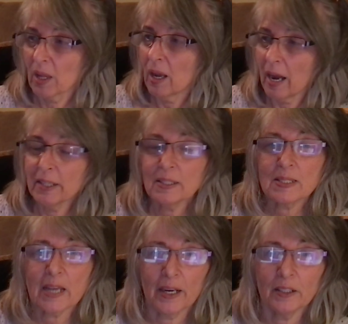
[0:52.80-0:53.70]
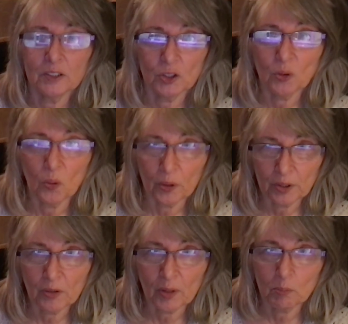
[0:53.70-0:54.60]
I decided to
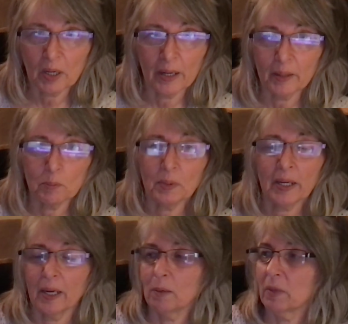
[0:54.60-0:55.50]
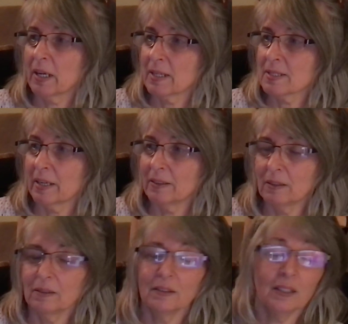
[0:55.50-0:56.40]
order the plug and play because I
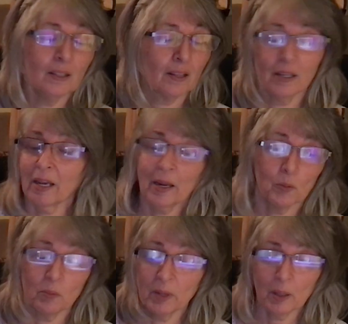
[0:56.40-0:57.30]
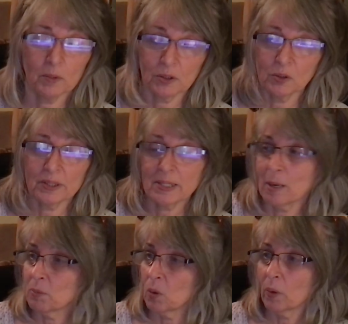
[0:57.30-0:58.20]
didn't think I would be able to
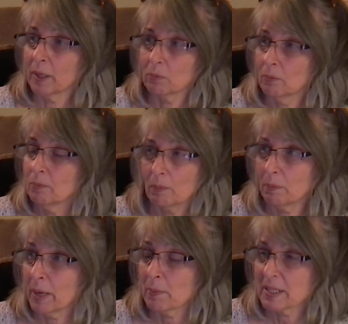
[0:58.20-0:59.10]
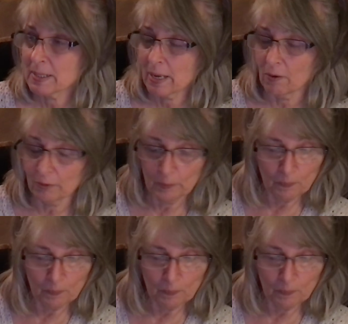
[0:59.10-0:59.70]
assemble one by myself.